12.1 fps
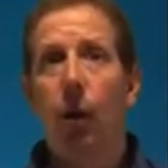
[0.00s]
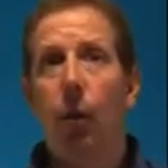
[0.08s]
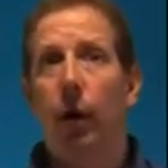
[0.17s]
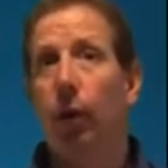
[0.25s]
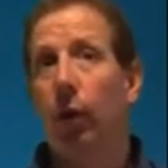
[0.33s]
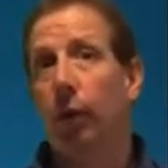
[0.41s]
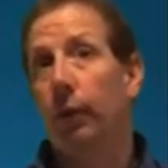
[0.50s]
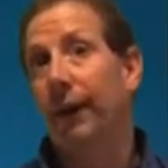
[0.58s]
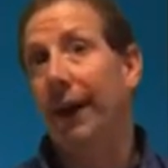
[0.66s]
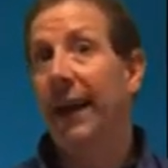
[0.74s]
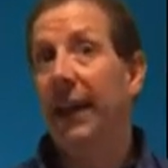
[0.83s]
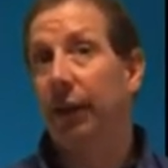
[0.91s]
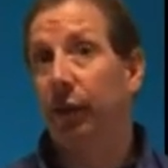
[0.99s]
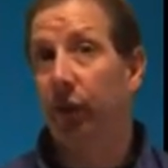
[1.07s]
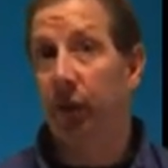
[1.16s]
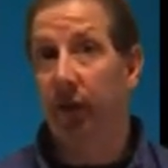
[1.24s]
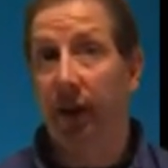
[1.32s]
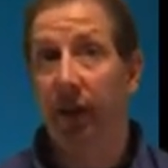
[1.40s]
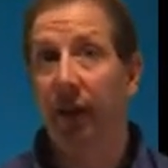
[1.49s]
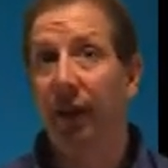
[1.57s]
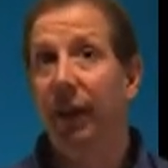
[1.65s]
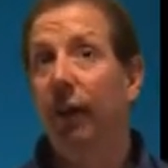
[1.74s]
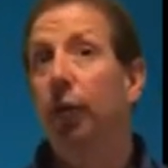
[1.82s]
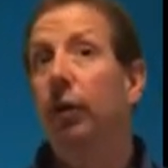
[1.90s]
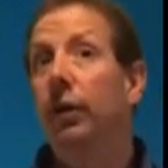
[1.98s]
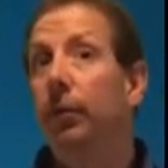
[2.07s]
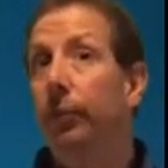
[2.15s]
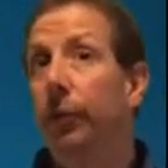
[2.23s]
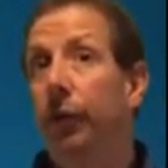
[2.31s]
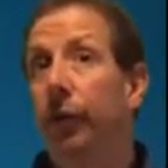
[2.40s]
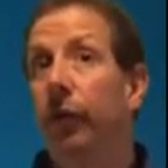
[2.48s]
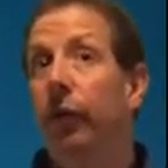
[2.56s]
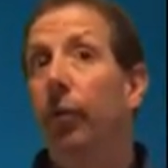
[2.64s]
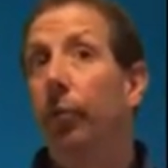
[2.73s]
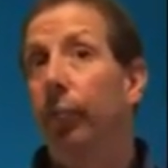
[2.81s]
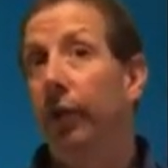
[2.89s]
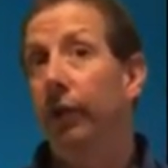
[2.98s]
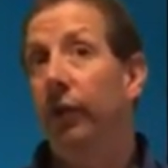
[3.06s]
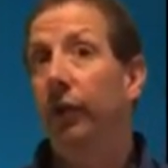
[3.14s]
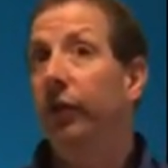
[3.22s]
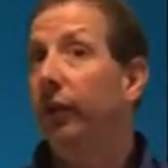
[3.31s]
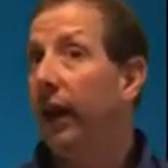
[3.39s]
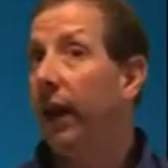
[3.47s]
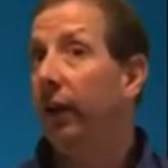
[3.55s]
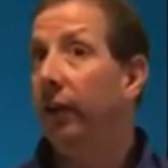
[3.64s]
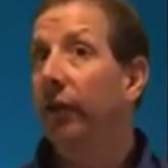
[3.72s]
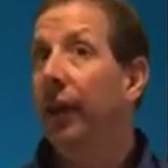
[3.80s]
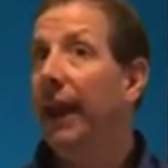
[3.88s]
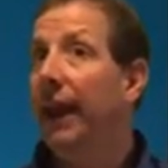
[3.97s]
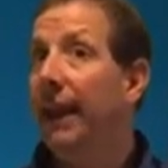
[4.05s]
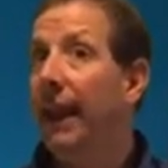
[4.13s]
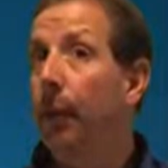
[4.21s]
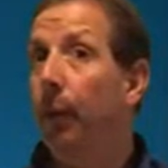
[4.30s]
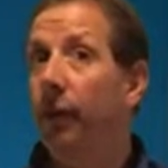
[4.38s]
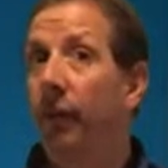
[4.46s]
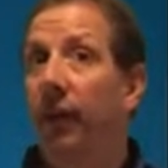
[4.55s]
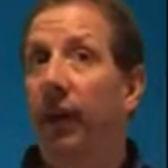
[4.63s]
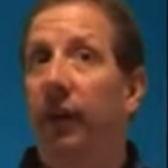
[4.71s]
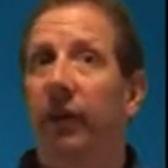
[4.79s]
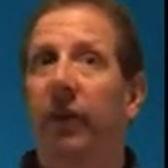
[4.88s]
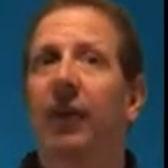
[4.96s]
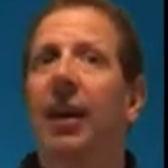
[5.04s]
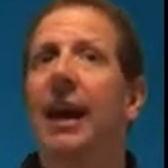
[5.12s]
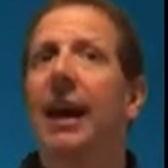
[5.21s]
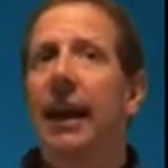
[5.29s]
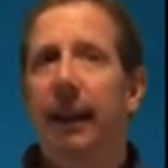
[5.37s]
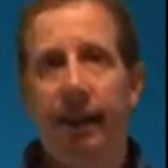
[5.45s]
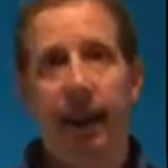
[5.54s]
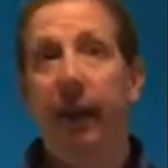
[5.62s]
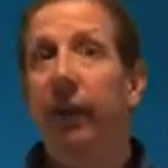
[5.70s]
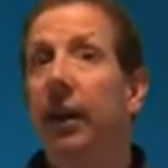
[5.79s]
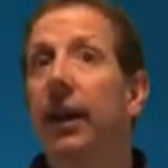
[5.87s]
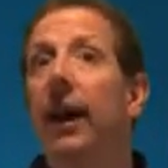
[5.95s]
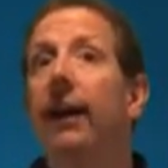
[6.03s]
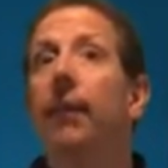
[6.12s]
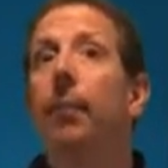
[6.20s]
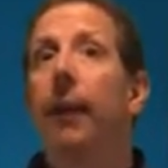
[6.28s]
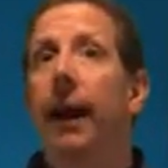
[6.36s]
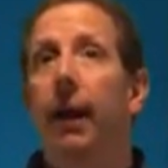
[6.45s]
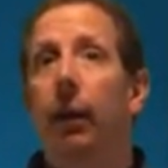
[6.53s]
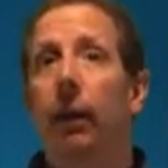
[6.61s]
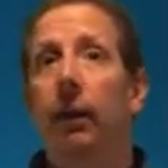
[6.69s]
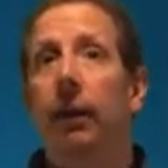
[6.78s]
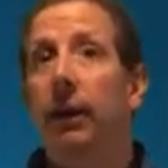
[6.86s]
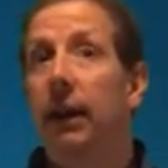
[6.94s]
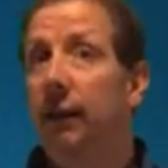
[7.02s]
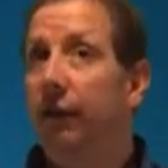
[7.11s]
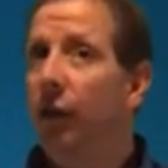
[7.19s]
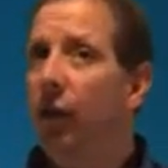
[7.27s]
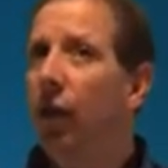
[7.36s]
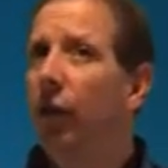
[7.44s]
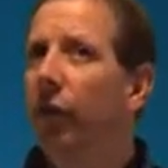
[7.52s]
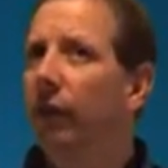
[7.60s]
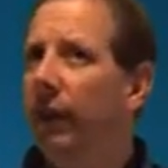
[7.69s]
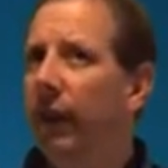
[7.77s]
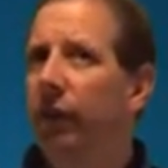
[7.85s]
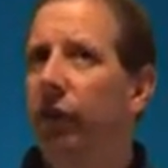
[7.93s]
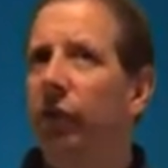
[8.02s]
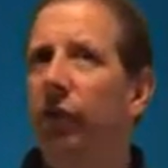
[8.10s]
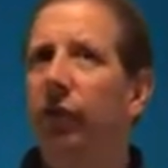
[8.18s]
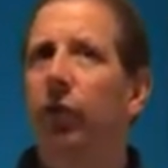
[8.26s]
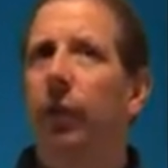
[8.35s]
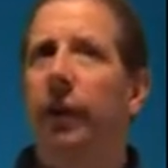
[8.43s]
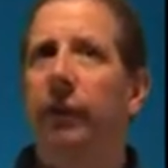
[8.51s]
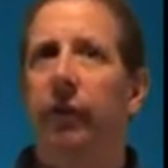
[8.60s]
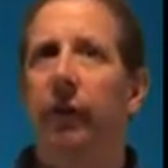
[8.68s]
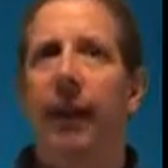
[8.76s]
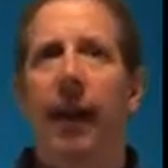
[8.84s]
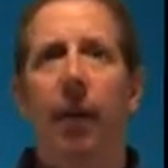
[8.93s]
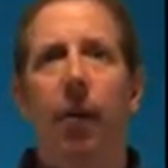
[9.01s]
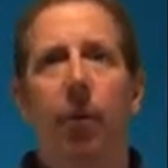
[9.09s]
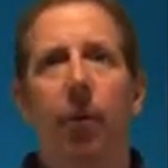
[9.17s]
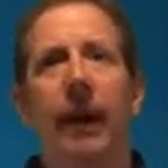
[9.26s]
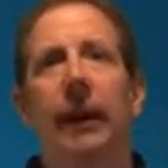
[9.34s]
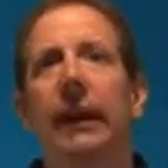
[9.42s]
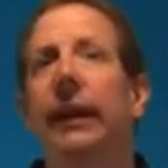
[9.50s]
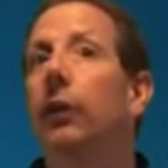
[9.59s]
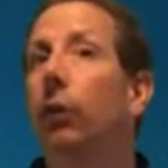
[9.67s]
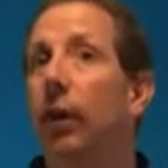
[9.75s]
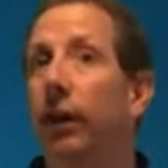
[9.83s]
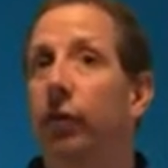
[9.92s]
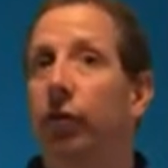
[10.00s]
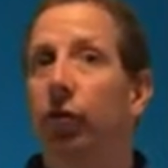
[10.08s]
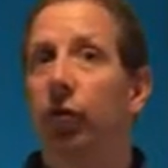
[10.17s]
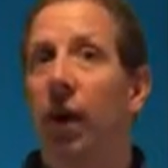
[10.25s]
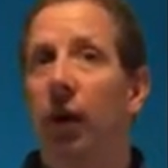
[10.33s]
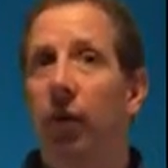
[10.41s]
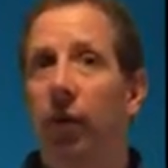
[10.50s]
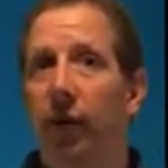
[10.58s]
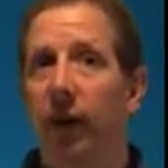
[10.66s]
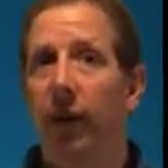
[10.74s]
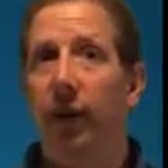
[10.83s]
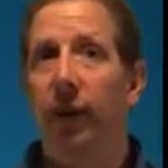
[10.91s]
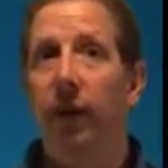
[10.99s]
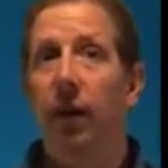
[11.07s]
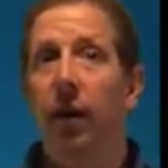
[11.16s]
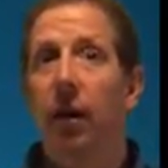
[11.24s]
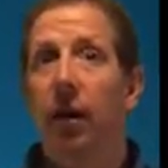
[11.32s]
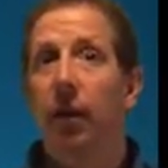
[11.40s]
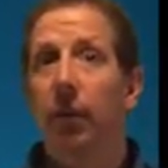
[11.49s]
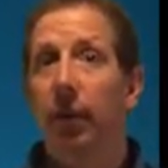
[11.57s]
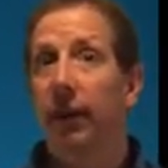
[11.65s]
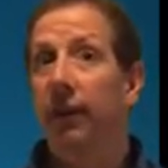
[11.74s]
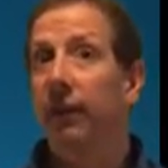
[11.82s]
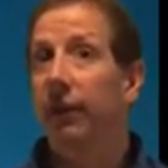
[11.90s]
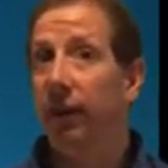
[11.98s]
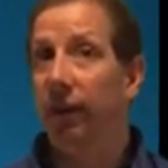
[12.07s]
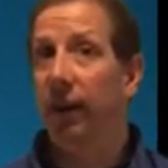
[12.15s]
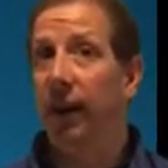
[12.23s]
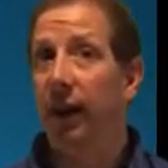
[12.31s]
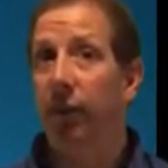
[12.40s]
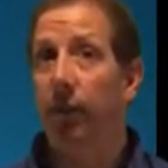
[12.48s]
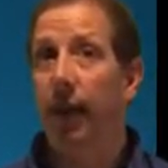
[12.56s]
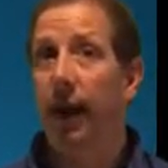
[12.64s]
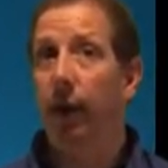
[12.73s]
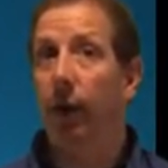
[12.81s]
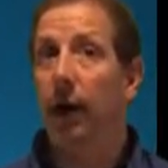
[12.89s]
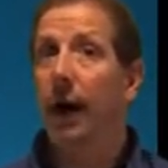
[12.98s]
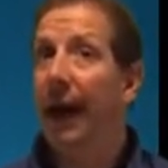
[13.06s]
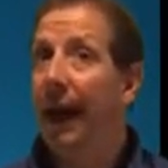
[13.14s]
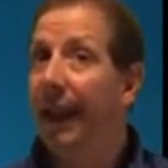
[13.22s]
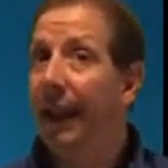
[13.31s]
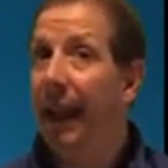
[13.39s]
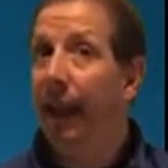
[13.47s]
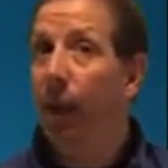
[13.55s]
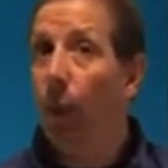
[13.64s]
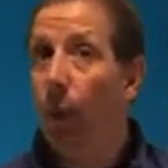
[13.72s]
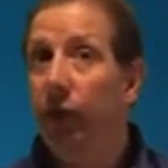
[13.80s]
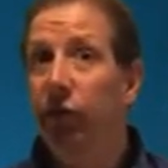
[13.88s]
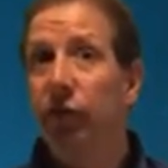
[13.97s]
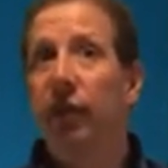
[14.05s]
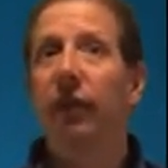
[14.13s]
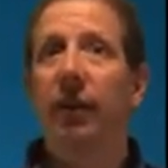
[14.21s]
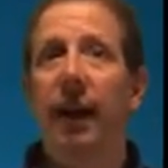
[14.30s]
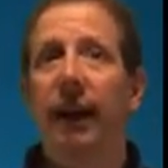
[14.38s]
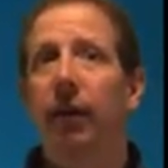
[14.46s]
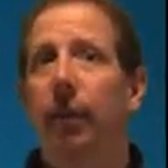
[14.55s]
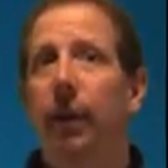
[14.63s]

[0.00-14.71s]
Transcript: when working with any electrical device, including computers, printers, scanners, and network devices, disconnect the power. If you notice a dangerous situation that might lead to electrical shock or fire, please disconnect your power. And then, when you disconnect the